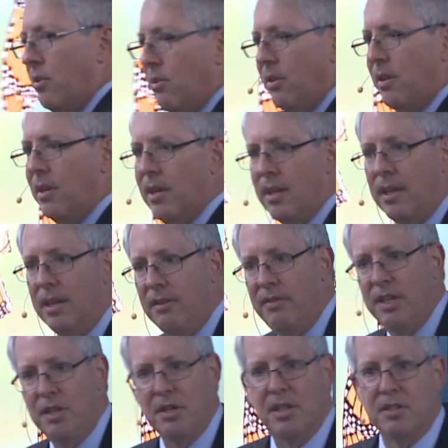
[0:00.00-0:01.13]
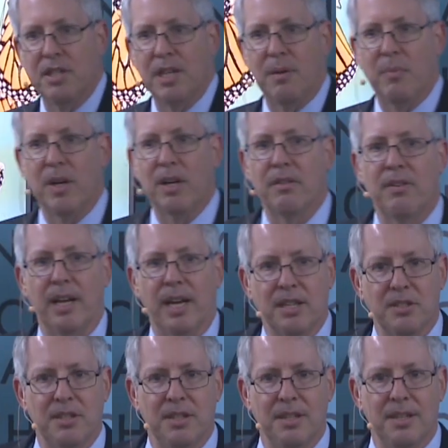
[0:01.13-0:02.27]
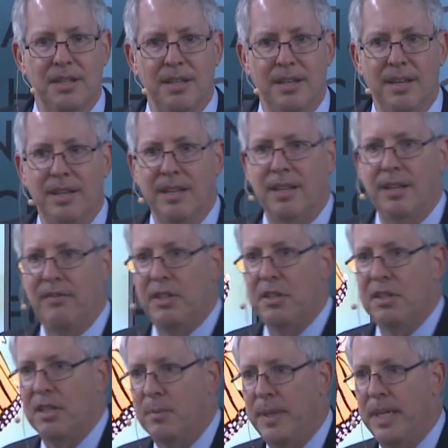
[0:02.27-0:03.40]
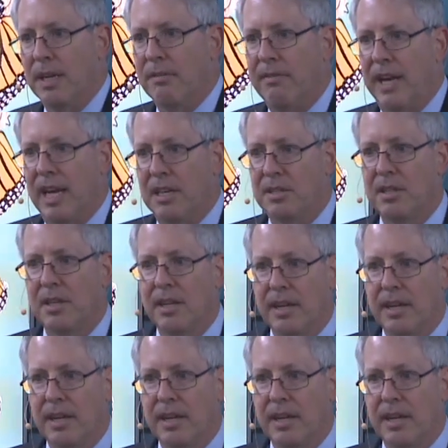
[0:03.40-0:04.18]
to, their vision is not butterflies. Their vision is being a fast